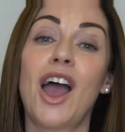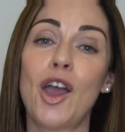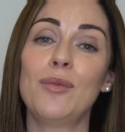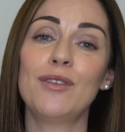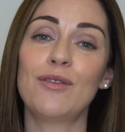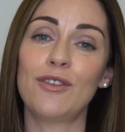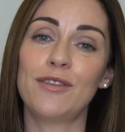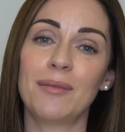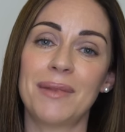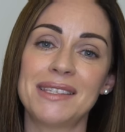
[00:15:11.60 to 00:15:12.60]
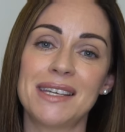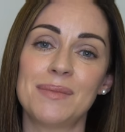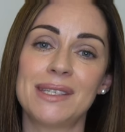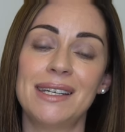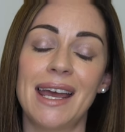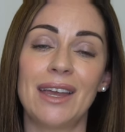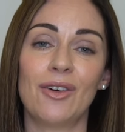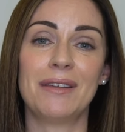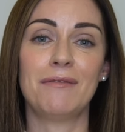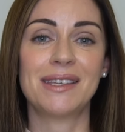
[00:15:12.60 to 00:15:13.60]
I hope you've all found my tips today
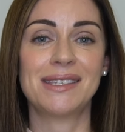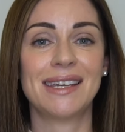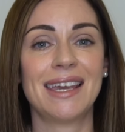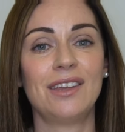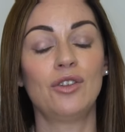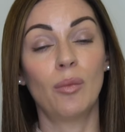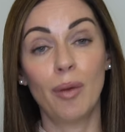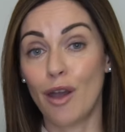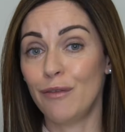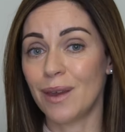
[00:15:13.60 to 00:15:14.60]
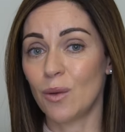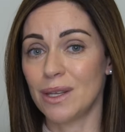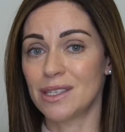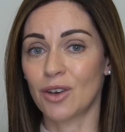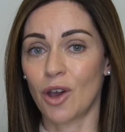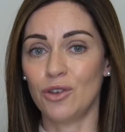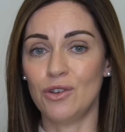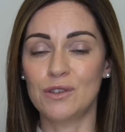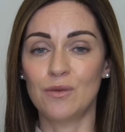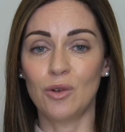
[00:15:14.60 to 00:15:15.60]
on investing in your perfect winter coat
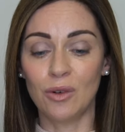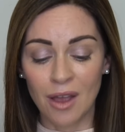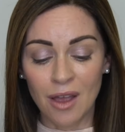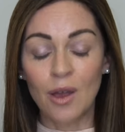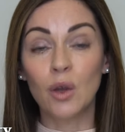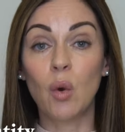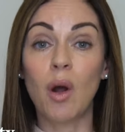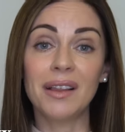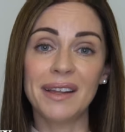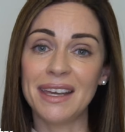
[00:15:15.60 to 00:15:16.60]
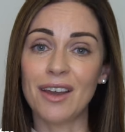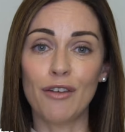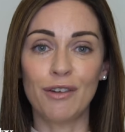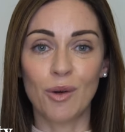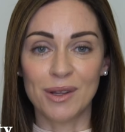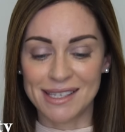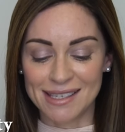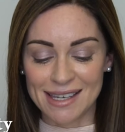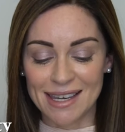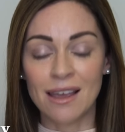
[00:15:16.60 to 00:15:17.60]
useful. Quality over
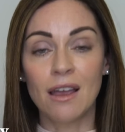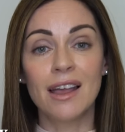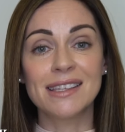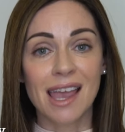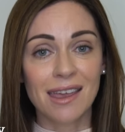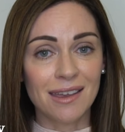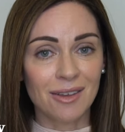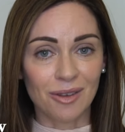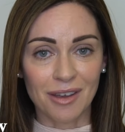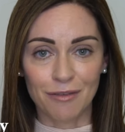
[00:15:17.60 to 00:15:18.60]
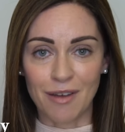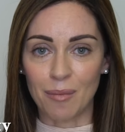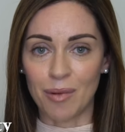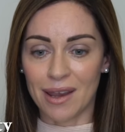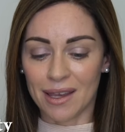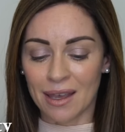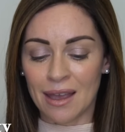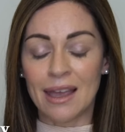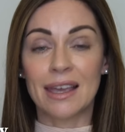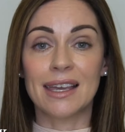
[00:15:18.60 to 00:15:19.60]
quantity, taking a look at fabric,
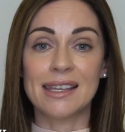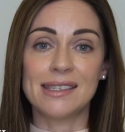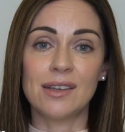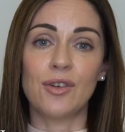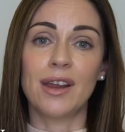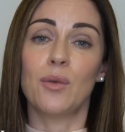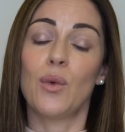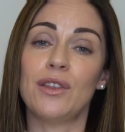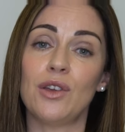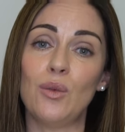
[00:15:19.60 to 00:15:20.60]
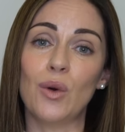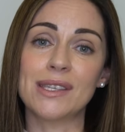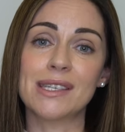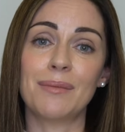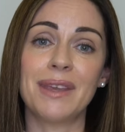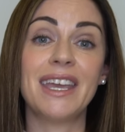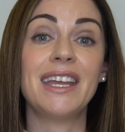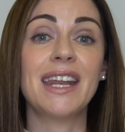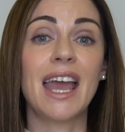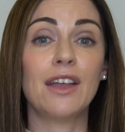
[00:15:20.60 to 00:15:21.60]
considering whether you want something
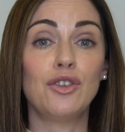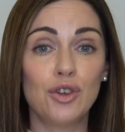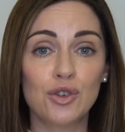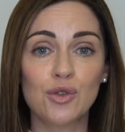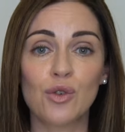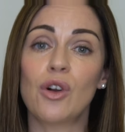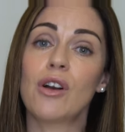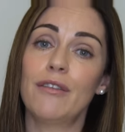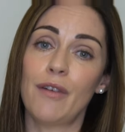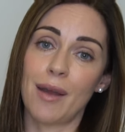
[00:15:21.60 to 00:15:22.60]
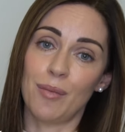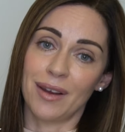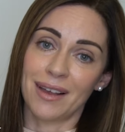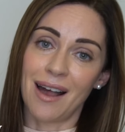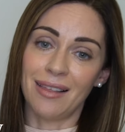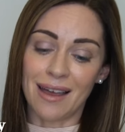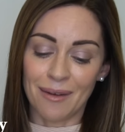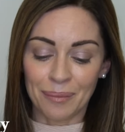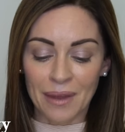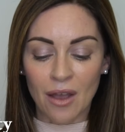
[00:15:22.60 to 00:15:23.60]
in neutral or a vibrant colour,